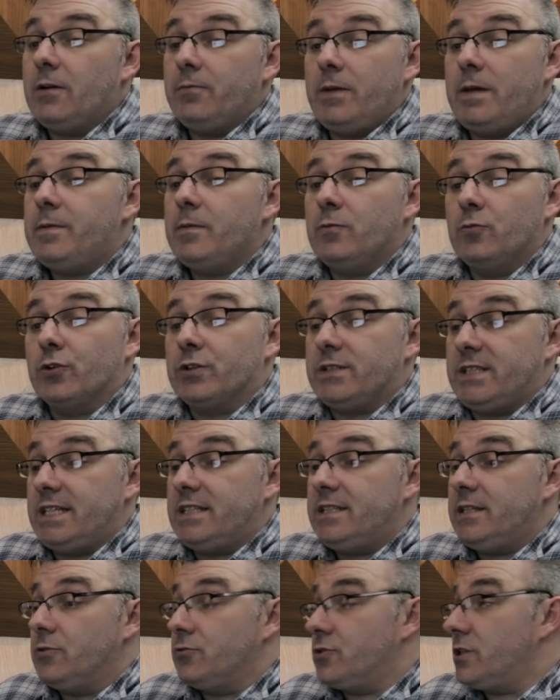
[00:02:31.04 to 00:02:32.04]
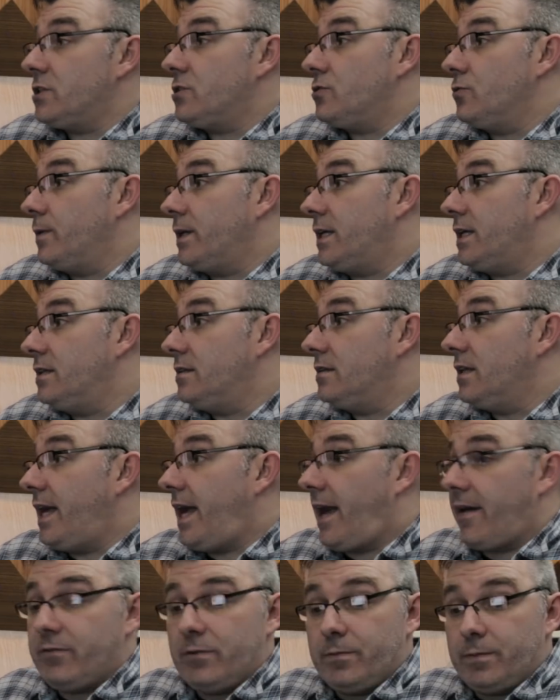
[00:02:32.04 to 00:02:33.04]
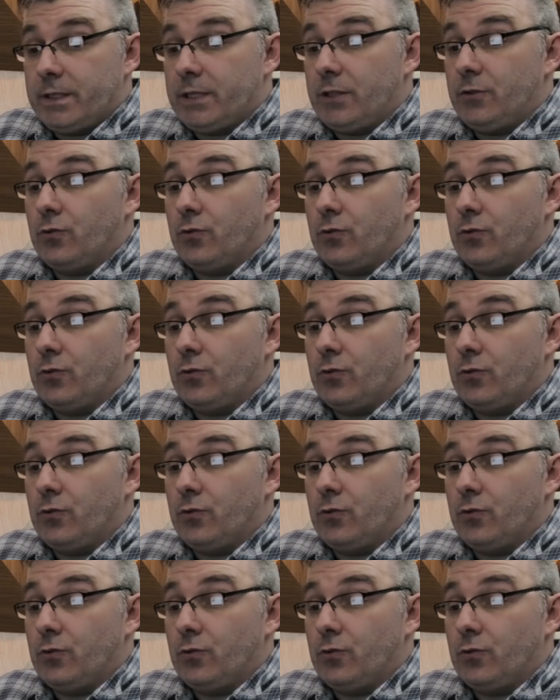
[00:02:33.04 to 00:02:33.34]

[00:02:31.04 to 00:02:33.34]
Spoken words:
in a wee bit more detail, just so we can let everybody